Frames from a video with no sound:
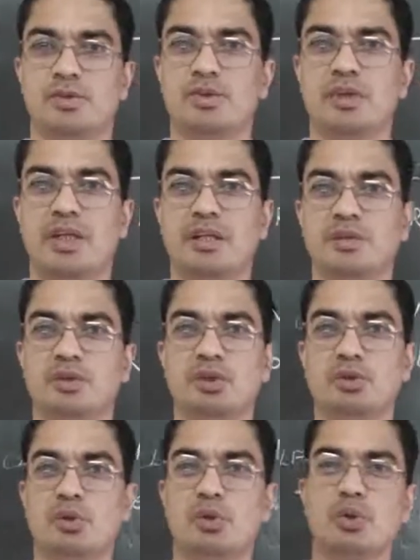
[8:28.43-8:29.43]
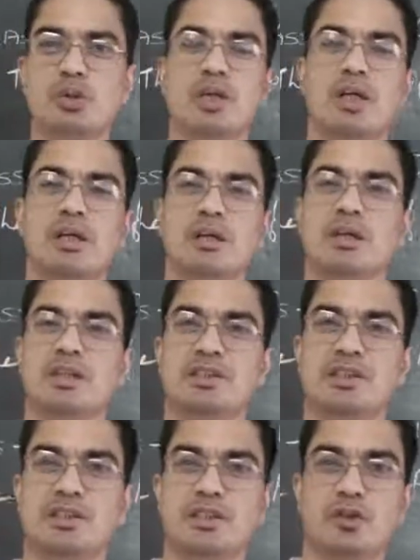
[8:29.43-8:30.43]
So that is also the
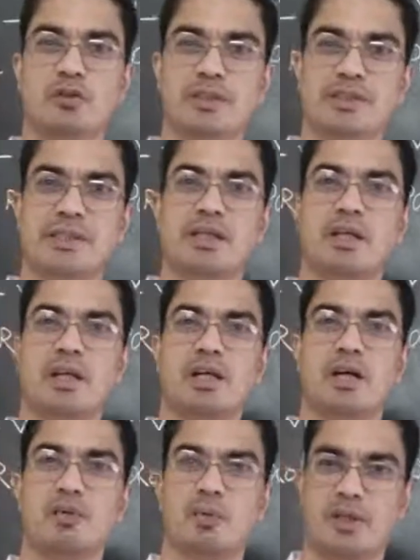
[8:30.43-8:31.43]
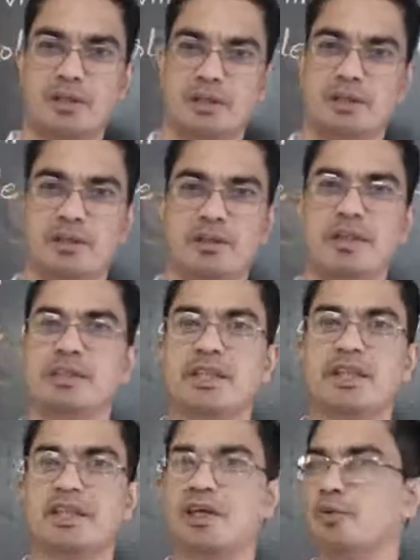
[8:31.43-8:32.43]
decision of the central government. The
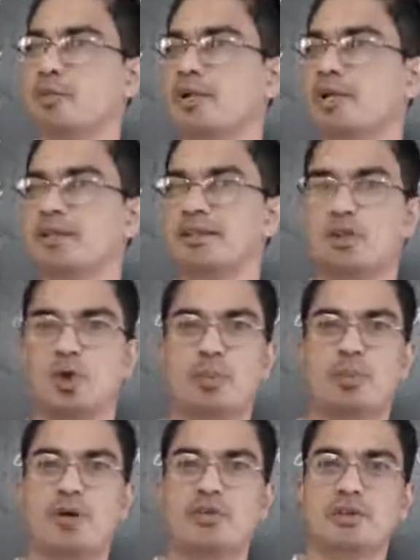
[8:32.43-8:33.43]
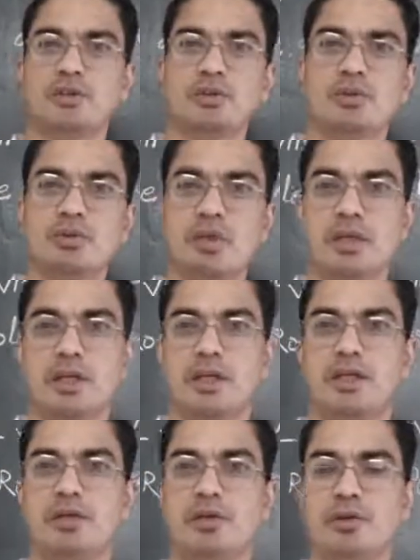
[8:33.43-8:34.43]
state government has no power
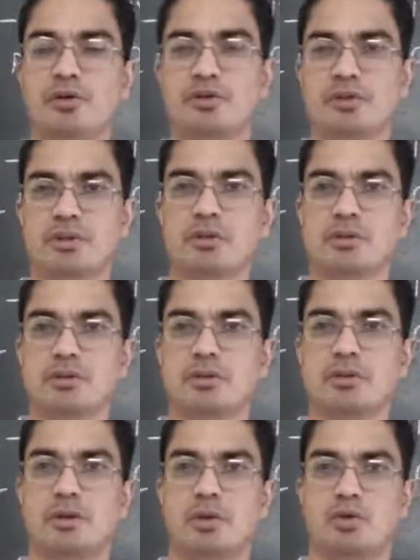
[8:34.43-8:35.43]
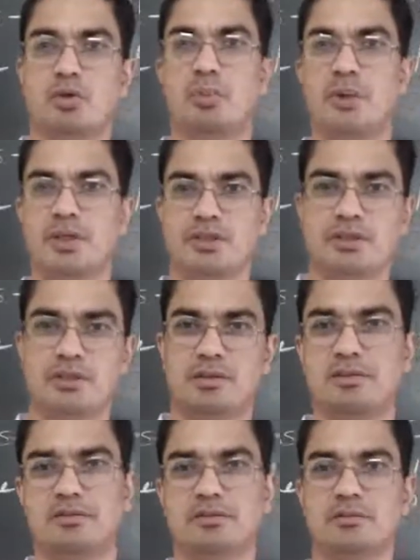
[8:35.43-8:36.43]
to introduce
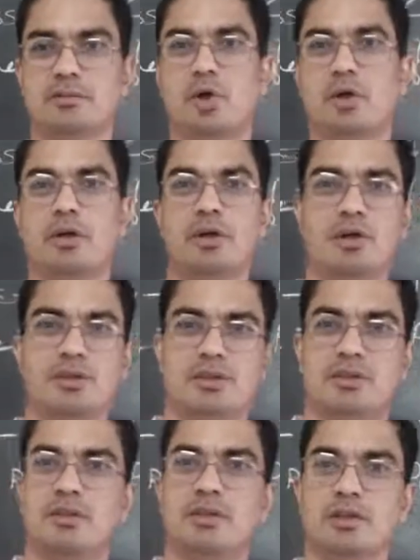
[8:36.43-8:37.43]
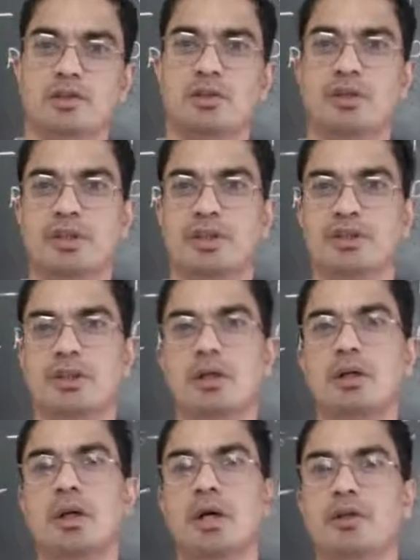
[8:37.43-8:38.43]
rupees or notes. So it is
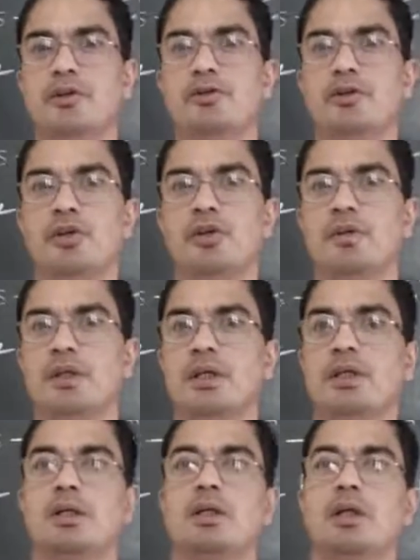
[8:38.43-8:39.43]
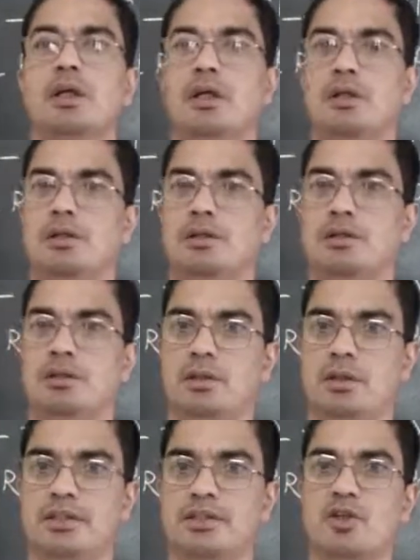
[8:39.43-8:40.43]
a duty of
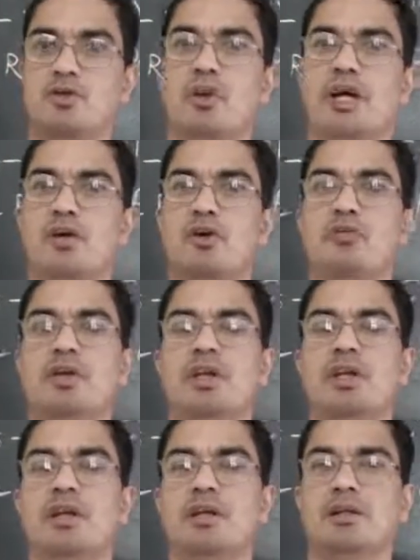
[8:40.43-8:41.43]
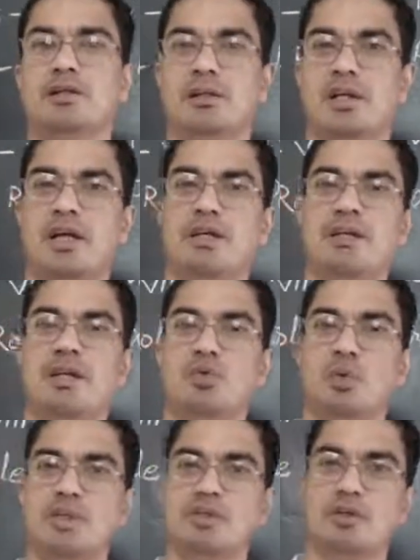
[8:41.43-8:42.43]
the Reserve Bank of India and the
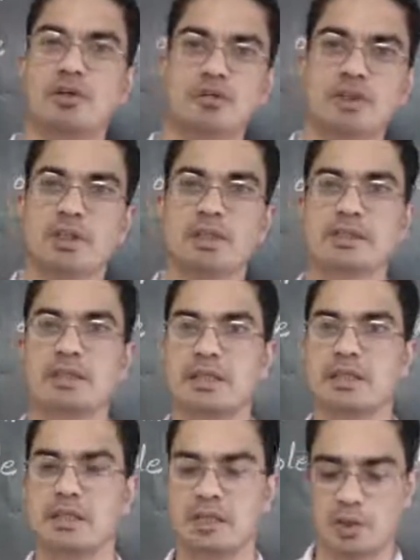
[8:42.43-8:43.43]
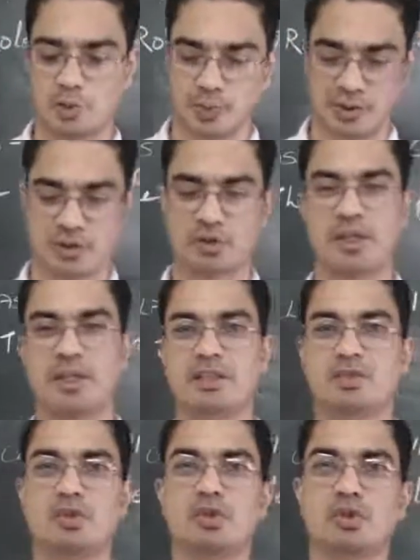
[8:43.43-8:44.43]
advice of central government. So
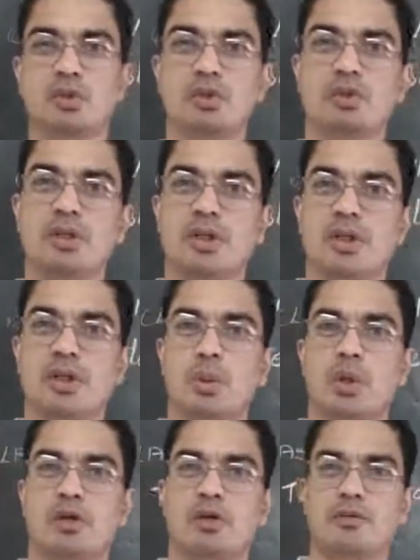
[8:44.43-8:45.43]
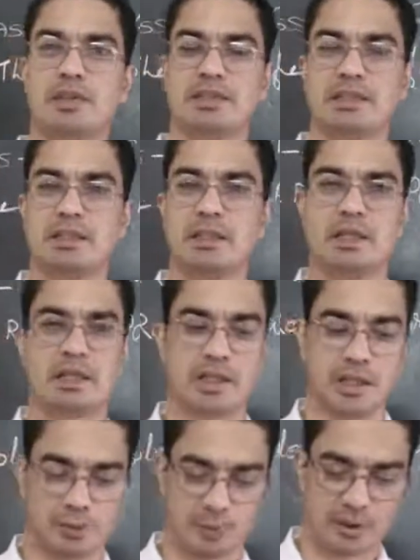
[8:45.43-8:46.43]
that is also the work of the central
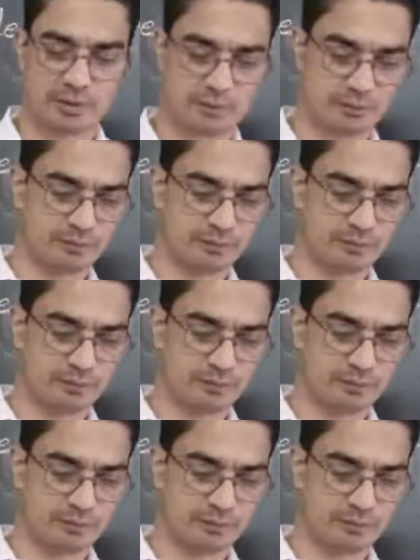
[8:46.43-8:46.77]
government.